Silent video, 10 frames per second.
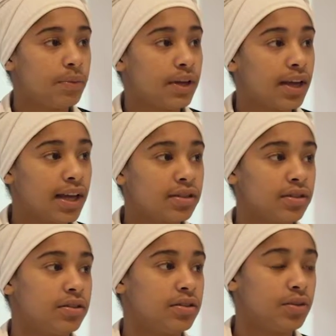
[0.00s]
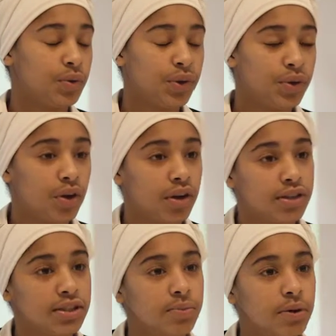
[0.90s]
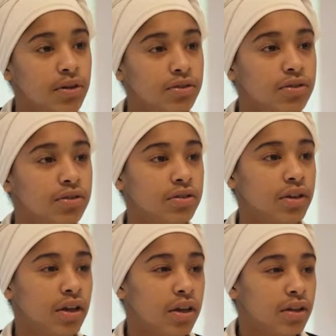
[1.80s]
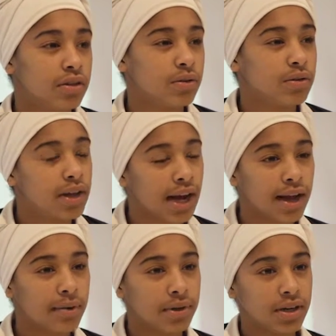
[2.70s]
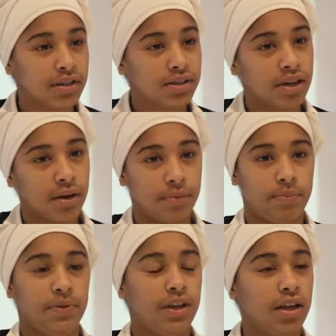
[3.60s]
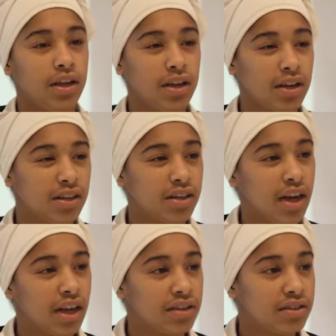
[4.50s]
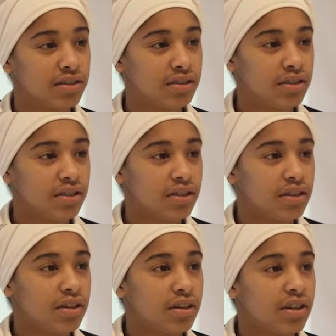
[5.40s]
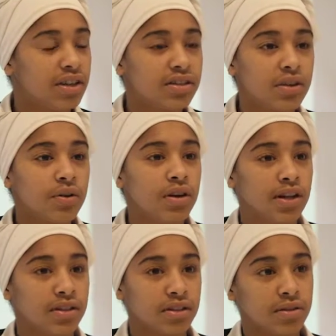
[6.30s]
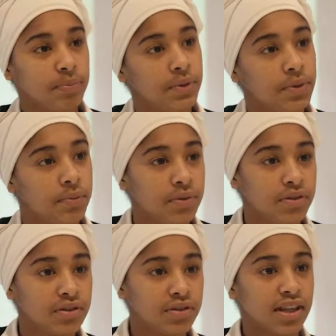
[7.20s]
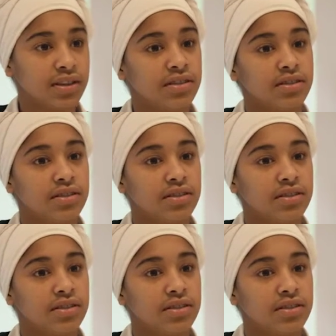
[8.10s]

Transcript: We as youth are exposed to crime rates in our area, and there's so little people that